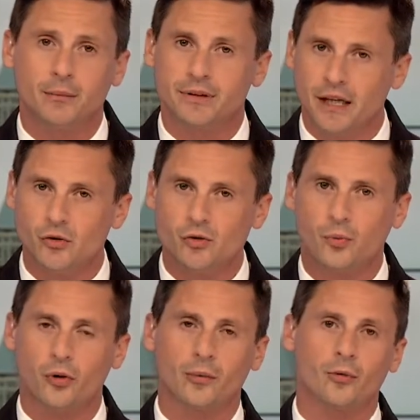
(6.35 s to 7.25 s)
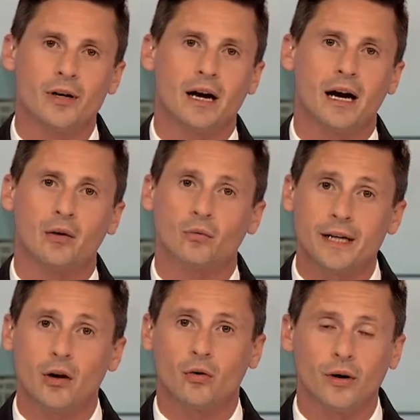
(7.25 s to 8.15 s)
But 10 News reporter Maria, uh,
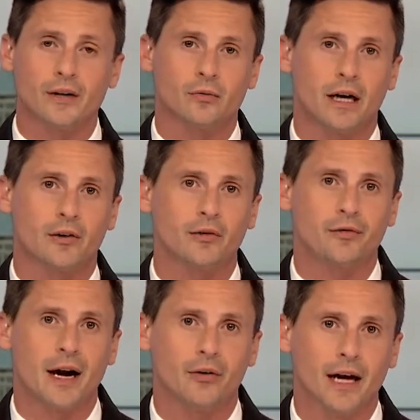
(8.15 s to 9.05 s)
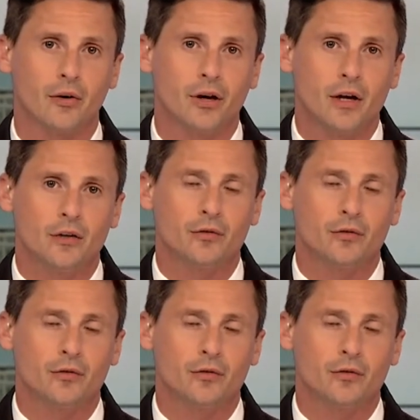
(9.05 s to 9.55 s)
Riel Creighton rather found out